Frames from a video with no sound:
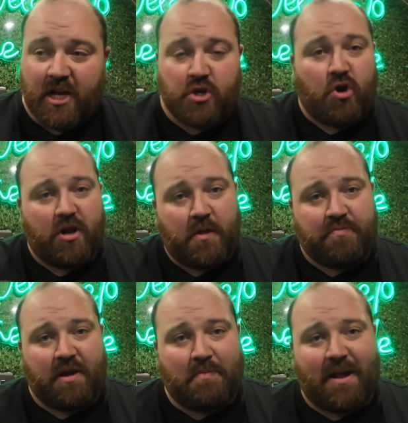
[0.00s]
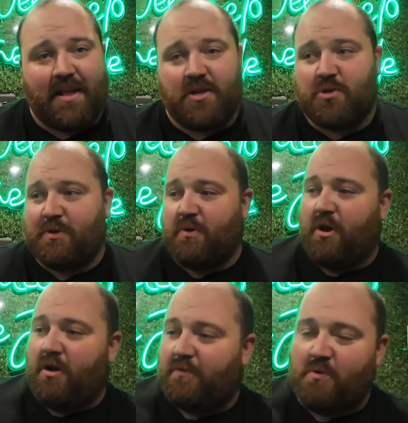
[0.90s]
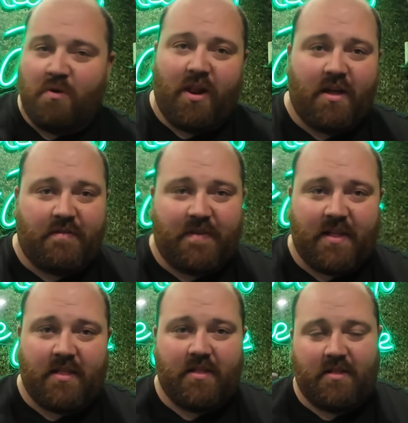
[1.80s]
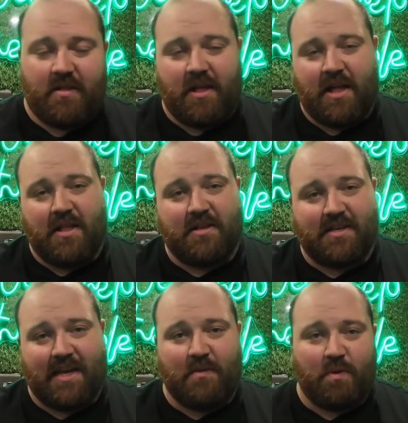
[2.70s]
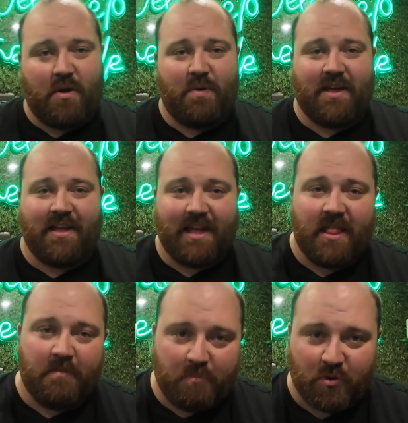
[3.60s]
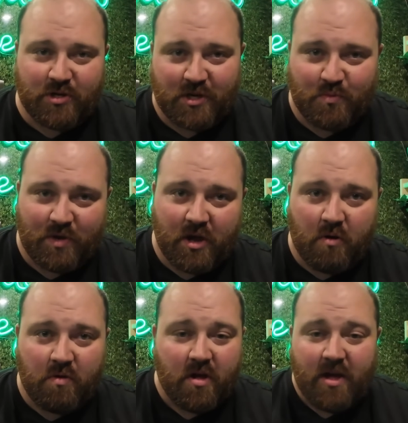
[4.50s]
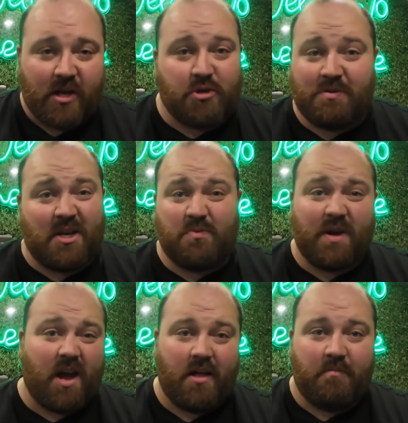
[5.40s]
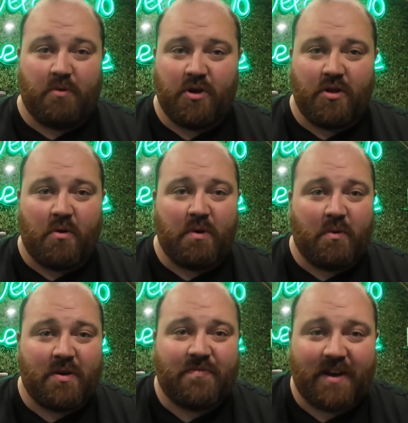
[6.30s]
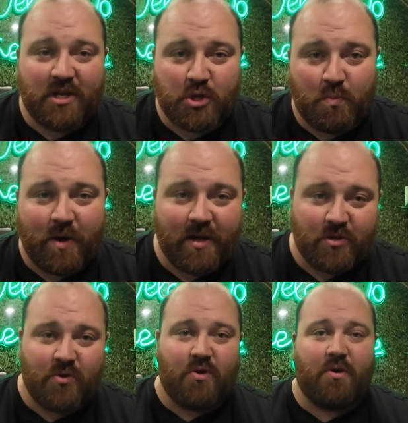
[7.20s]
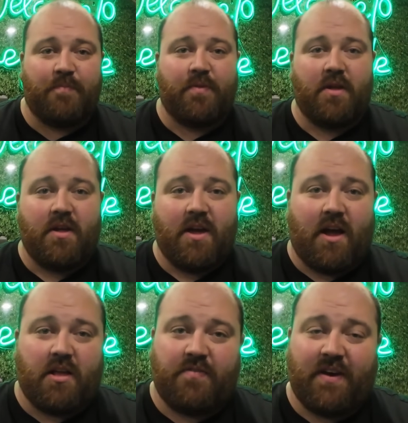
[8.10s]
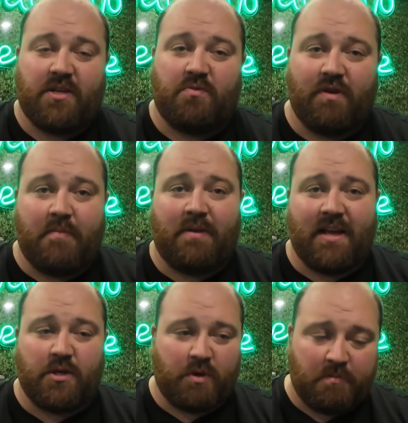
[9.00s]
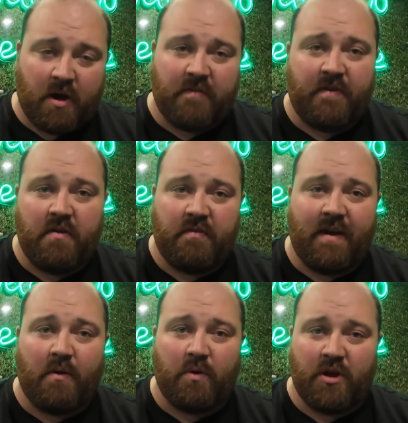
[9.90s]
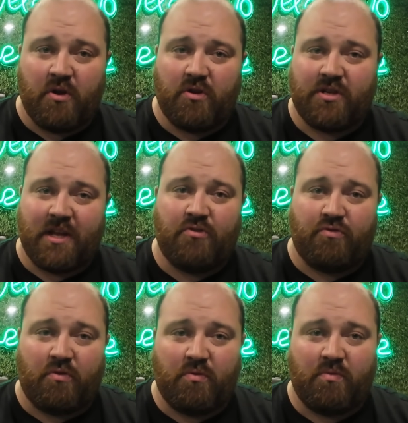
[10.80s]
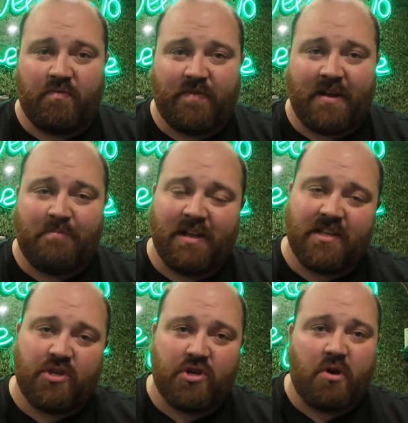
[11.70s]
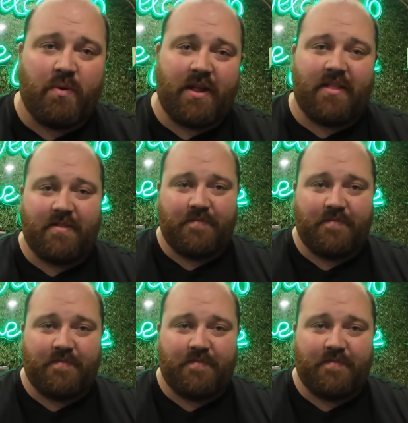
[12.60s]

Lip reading: It's all in the pre-planning, so we do a lot of Google Earthing and seeing where we can get the bus as we go. And sometimes we can't, but you know, we'll always find somewhere to go. And you find some great places when you park further out and you're not central, find places you're going in.